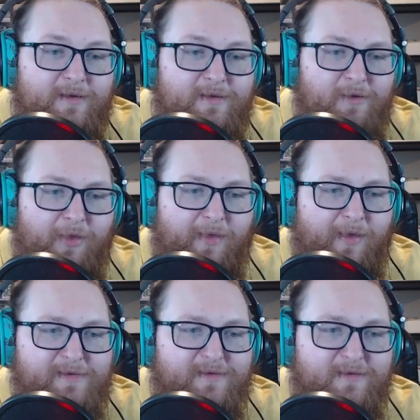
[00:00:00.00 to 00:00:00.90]
So
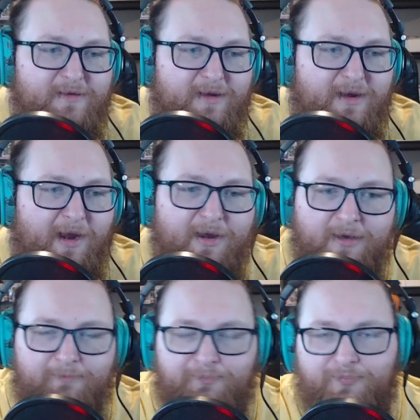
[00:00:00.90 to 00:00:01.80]
that's the kind
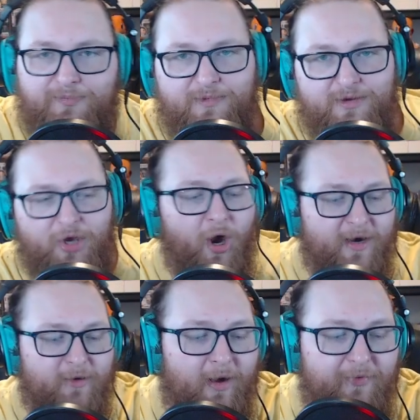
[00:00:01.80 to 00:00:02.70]
of
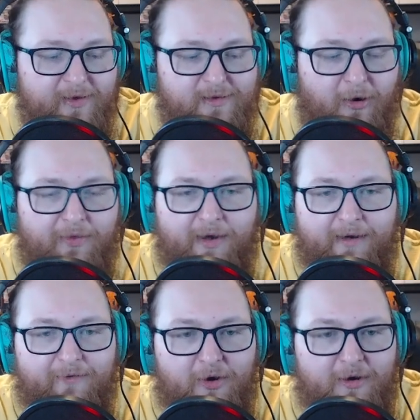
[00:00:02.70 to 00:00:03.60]
talk around this card that
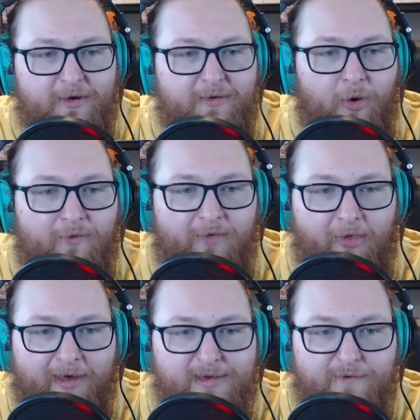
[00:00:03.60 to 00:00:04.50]
I've heard over the
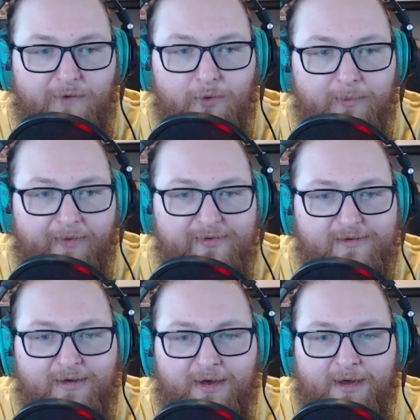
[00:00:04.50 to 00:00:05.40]
last few months.